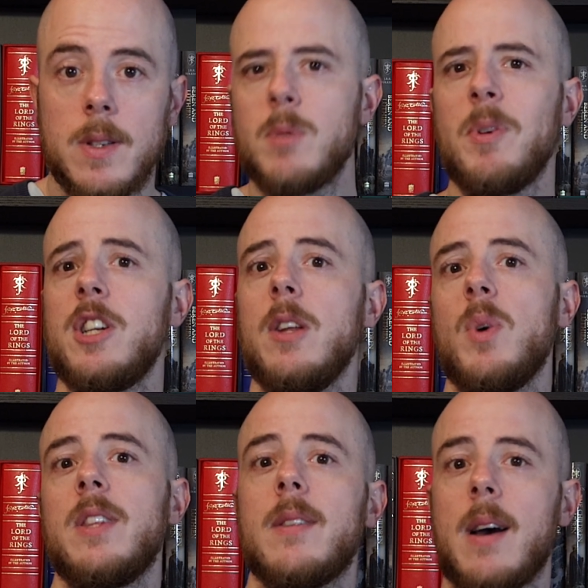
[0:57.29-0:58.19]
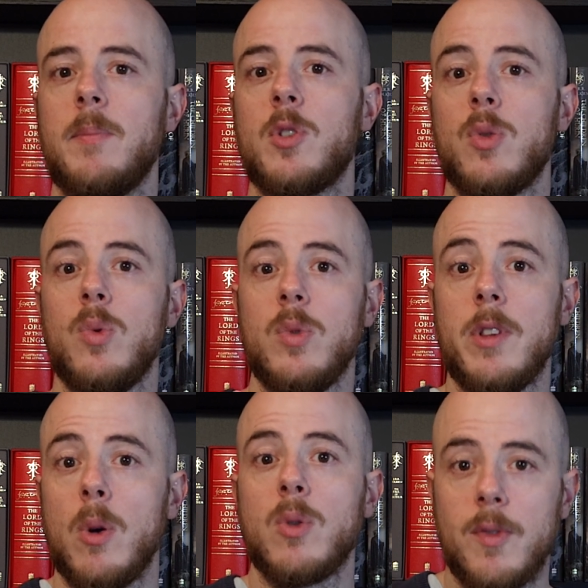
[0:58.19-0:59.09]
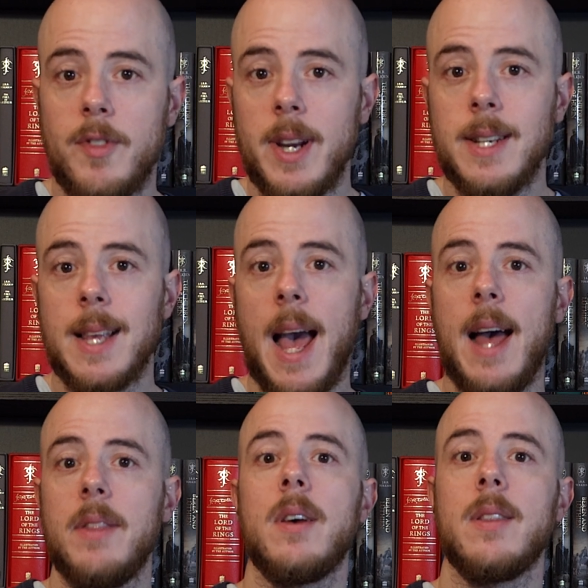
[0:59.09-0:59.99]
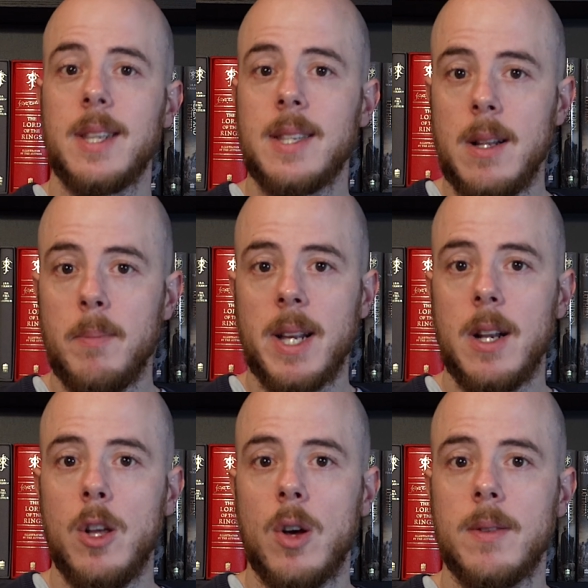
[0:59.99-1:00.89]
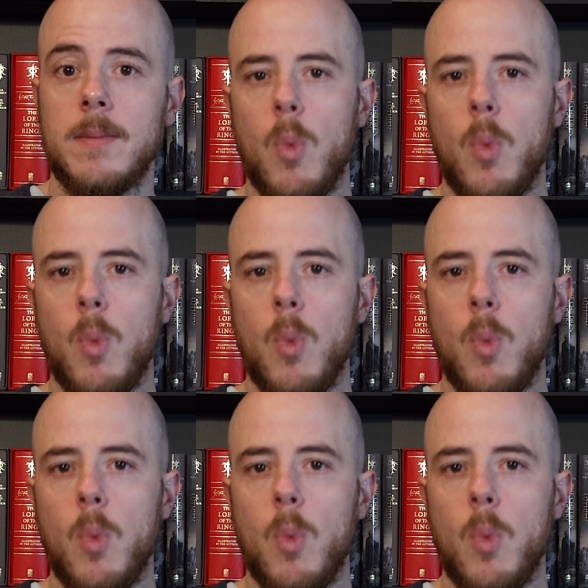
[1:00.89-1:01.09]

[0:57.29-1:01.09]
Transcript: especially when it comes to The Lord of the Rings and The Silmarillion,